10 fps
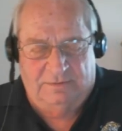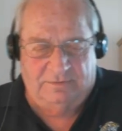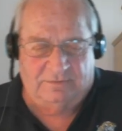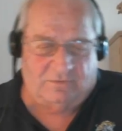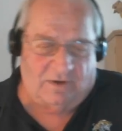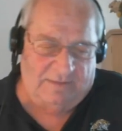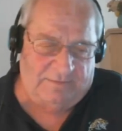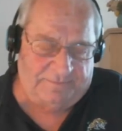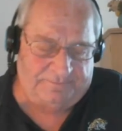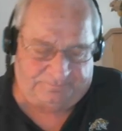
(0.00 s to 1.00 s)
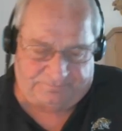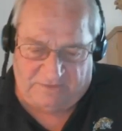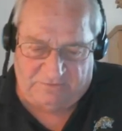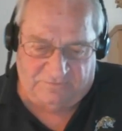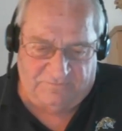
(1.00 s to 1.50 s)
describing
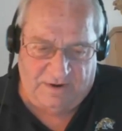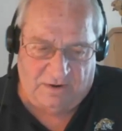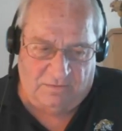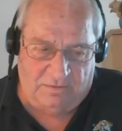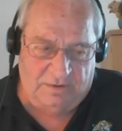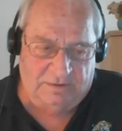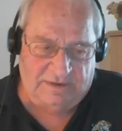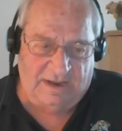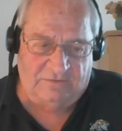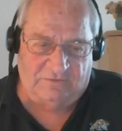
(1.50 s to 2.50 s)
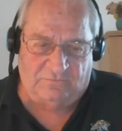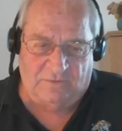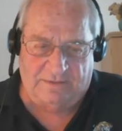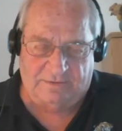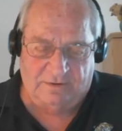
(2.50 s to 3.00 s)
severe, dangerous
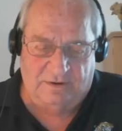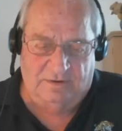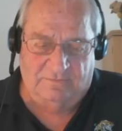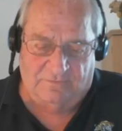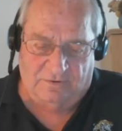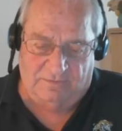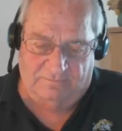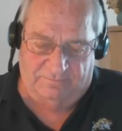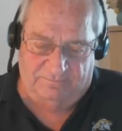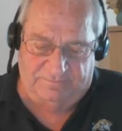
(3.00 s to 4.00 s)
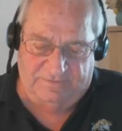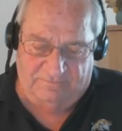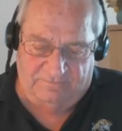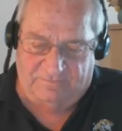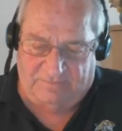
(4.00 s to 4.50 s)
weather for
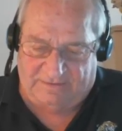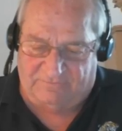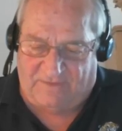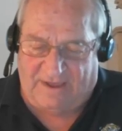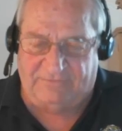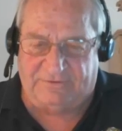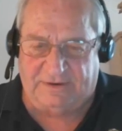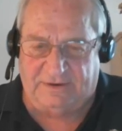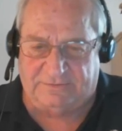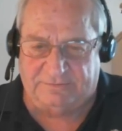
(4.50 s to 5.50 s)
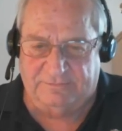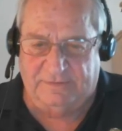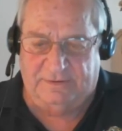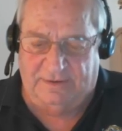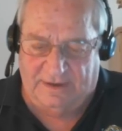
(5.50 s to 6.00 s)
like 5 cities.
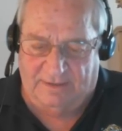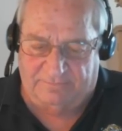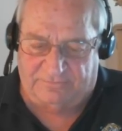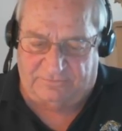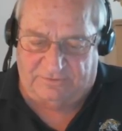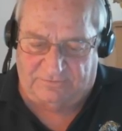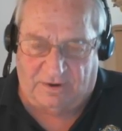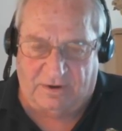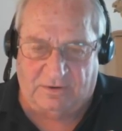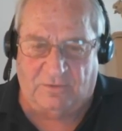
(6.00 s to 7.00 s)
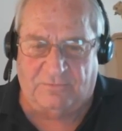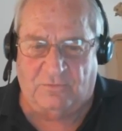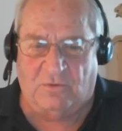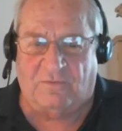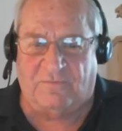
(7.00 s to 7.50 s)
And I'm just starting to go
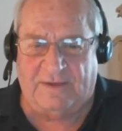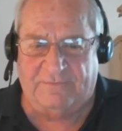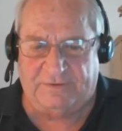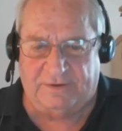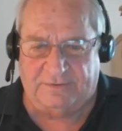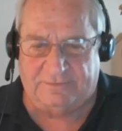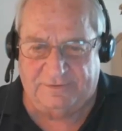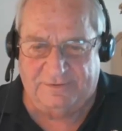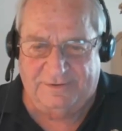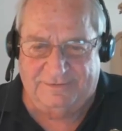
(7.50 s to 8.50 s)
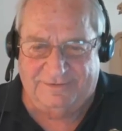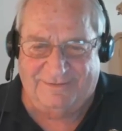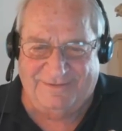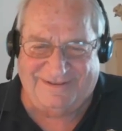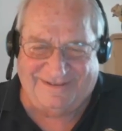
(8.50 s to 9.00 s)
through all 5 cities. I
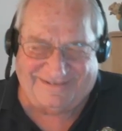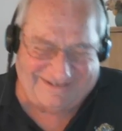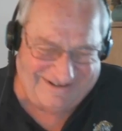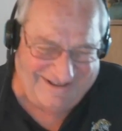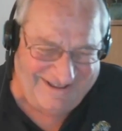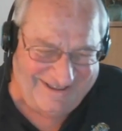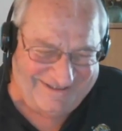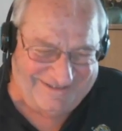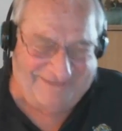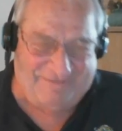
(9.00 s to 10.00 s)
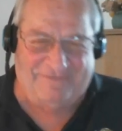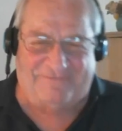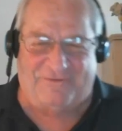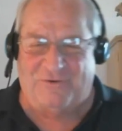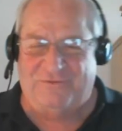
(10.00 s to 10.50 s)
mean, my
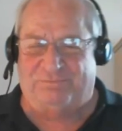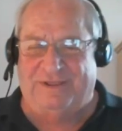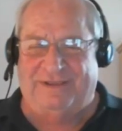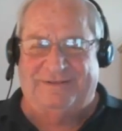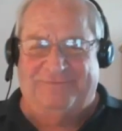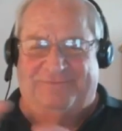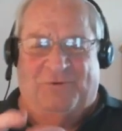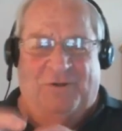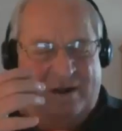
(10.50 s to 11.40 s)
phone's blinking.